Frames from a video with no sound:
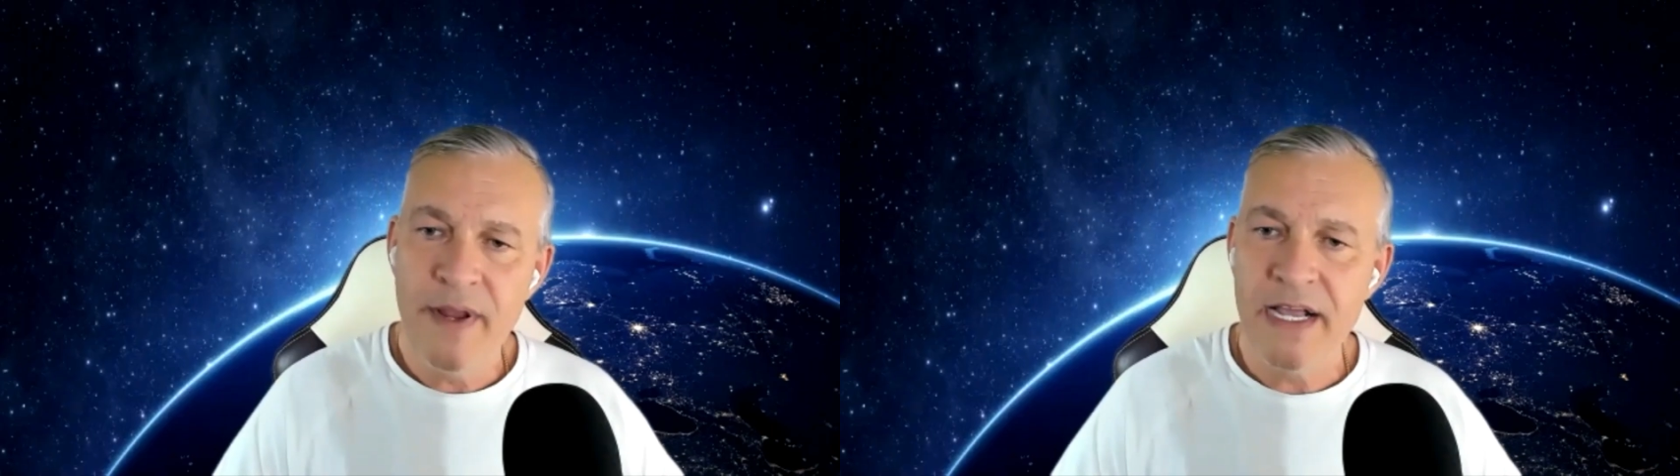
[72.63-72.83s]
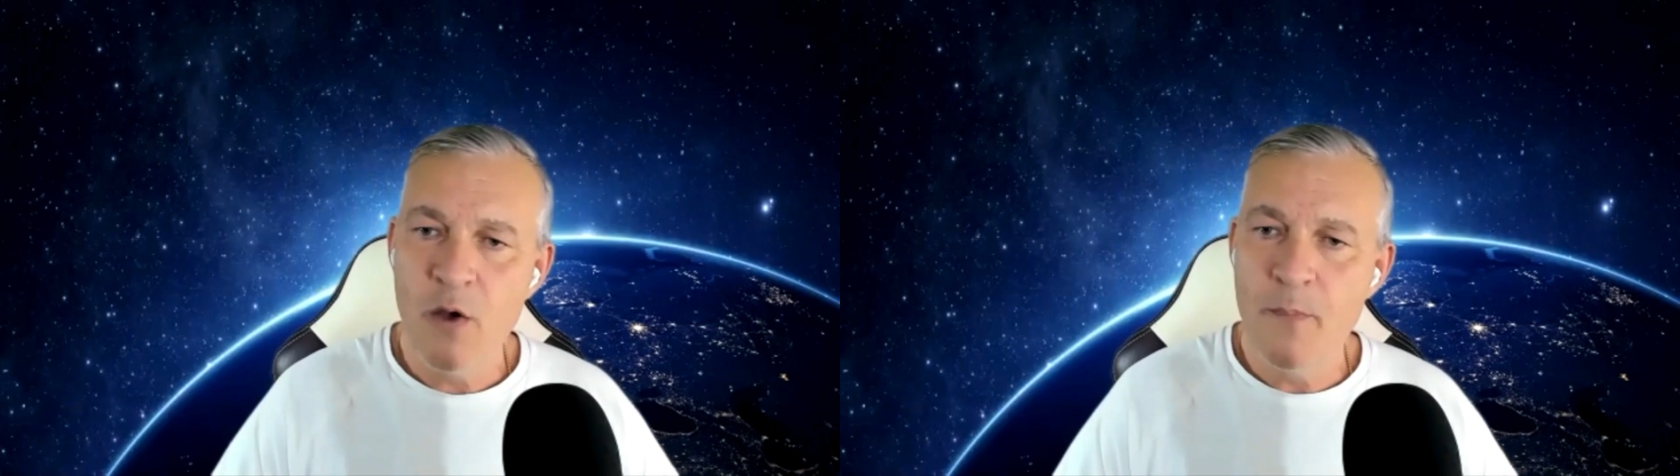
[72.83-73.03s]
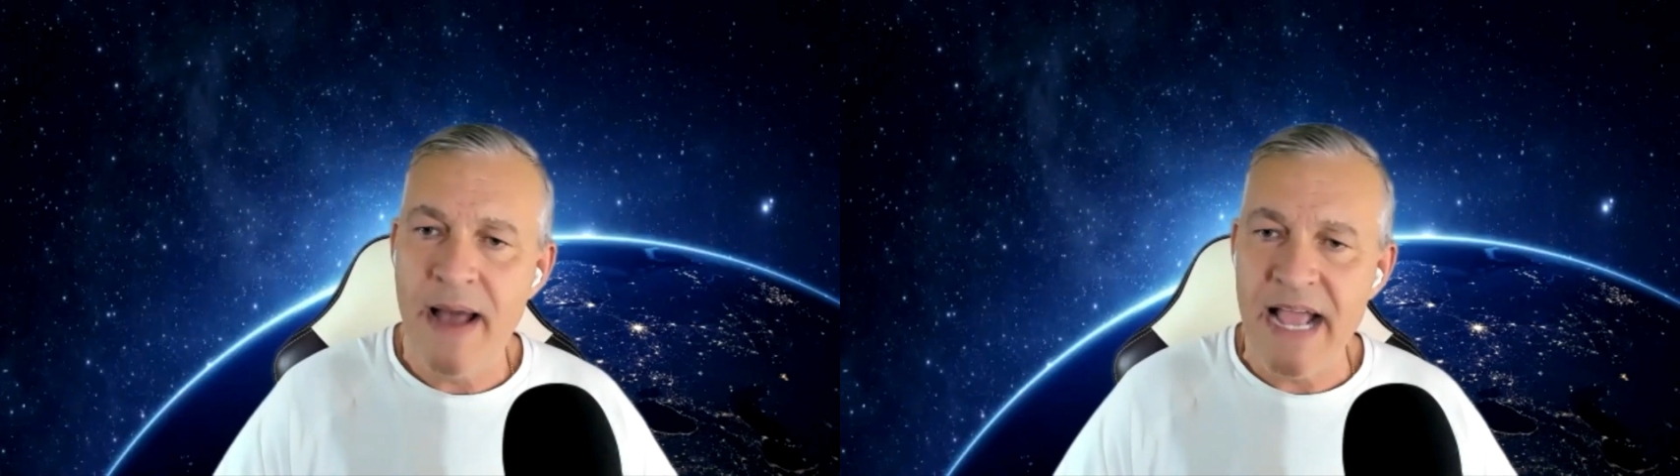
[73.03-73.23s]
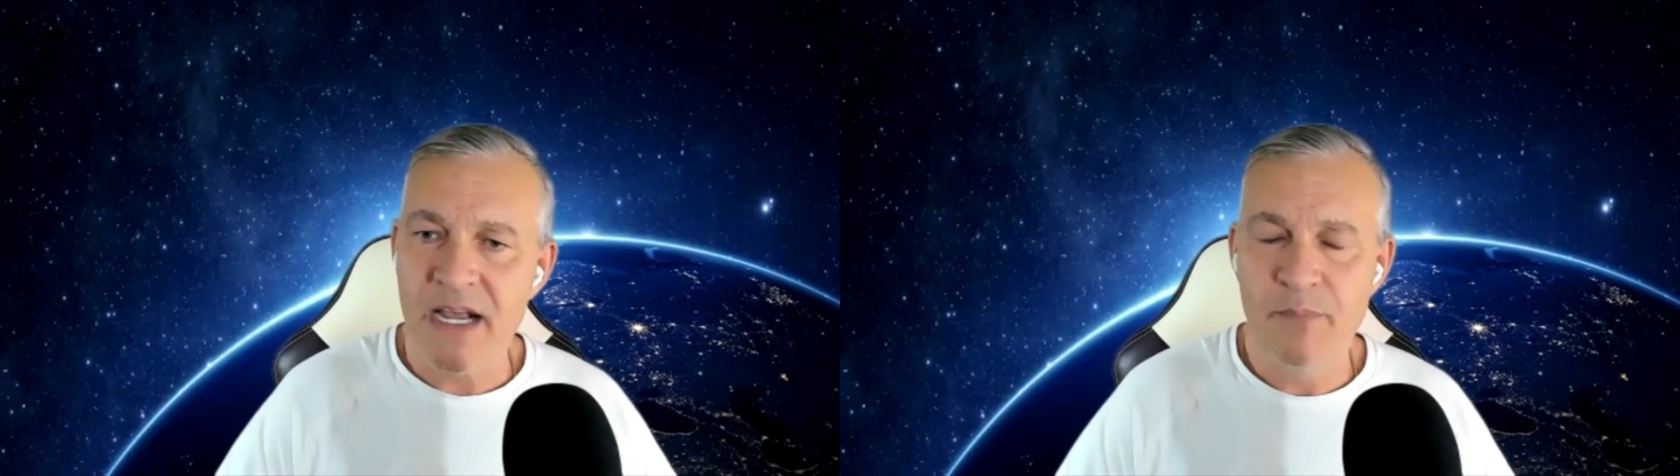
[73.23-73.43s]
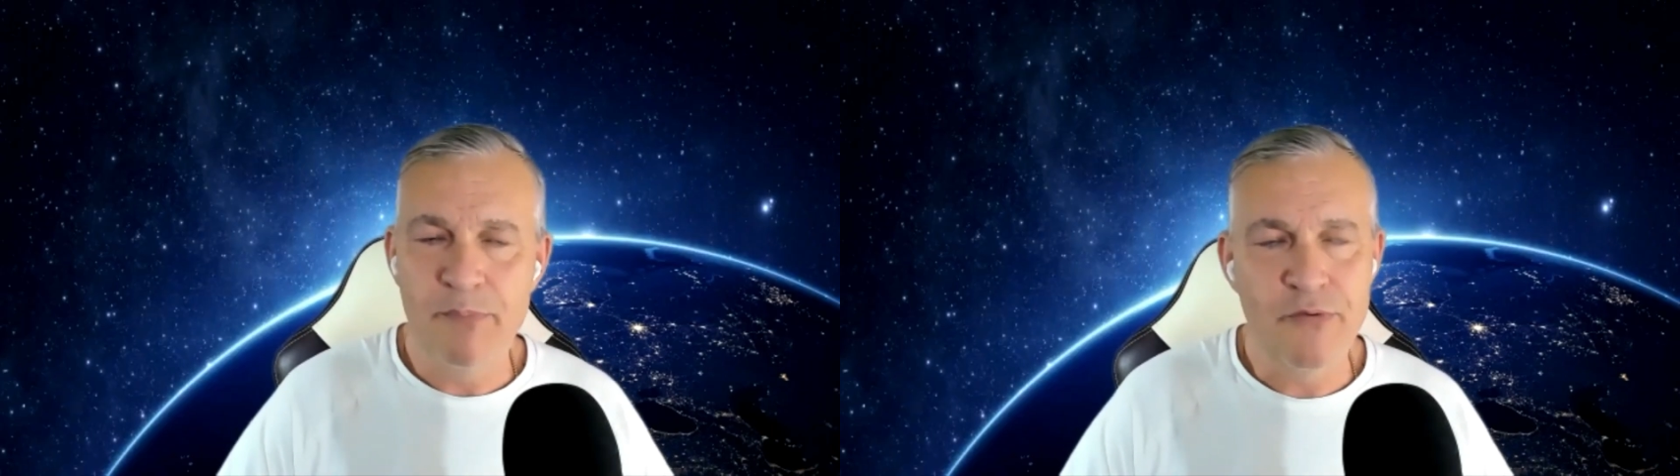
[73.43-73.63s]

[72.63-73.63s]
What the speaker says: When we go back